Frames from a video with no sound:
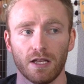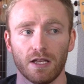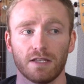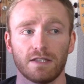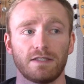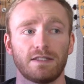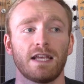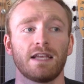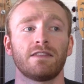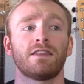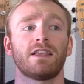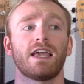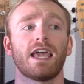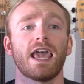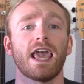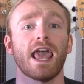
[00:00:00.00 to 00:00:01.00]
staying the
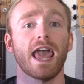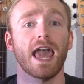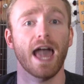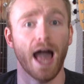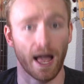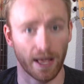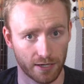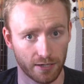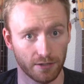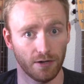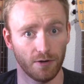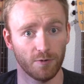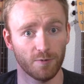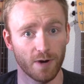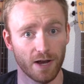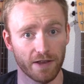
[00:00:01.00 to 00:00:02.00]
heck
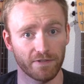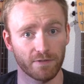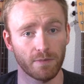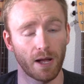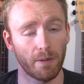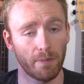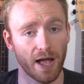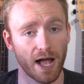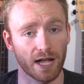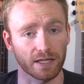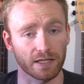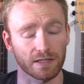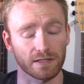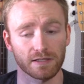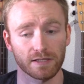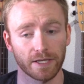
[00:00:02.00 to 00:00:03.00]
away from
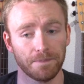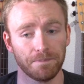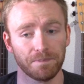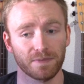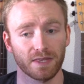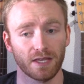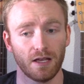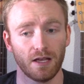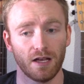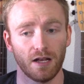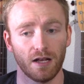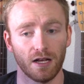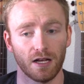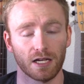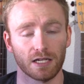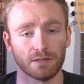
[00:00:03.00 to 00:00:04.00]
alpacas
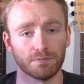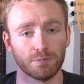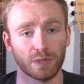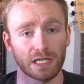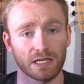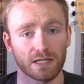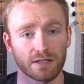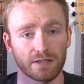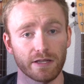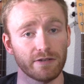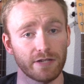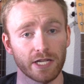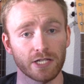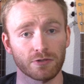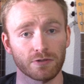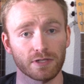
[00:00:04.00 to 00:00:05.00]
because they're
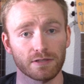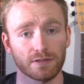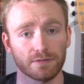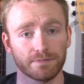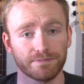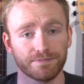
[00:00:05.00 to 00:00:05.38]
dangerous.